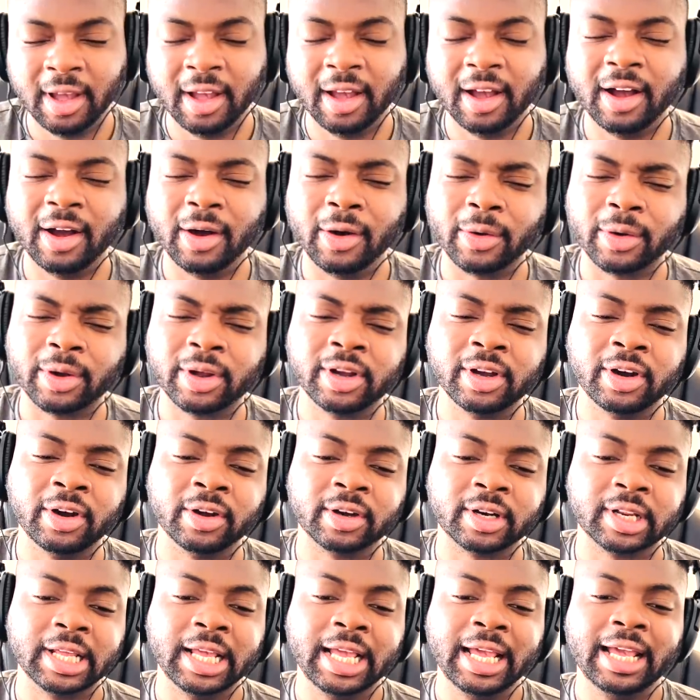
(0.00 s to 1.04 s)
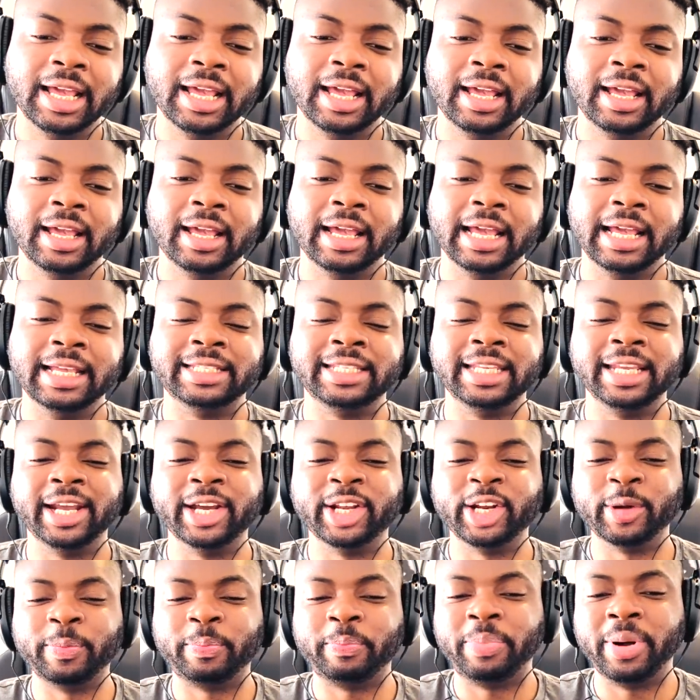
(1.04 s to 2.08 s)
Oh, God. Is he
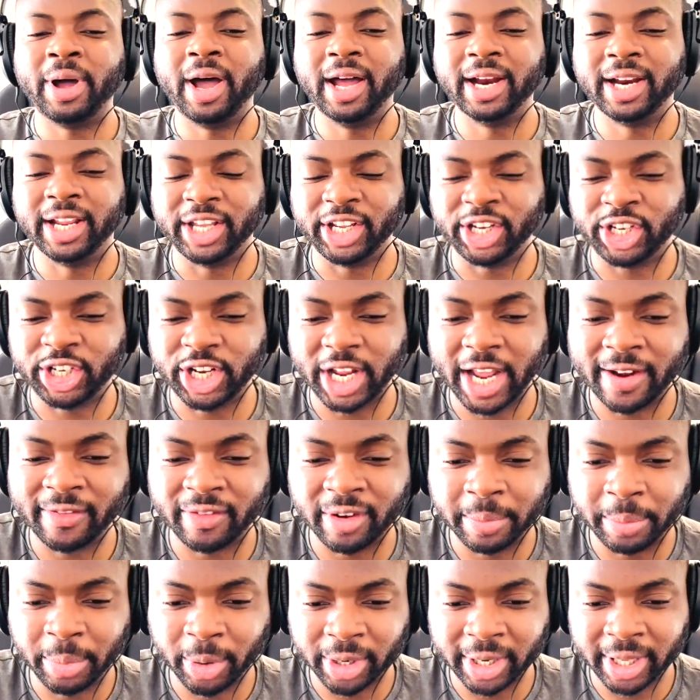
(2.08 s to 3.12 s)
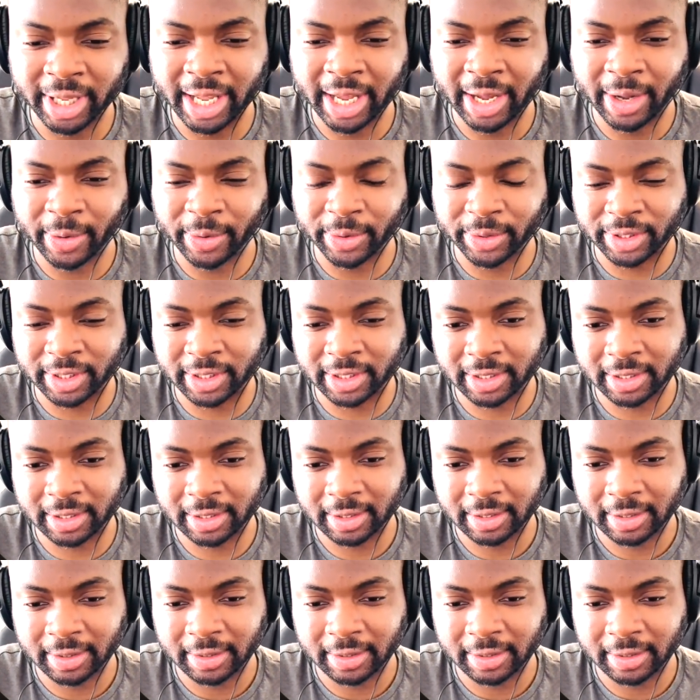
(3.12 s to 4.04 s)
going to punish everybody else?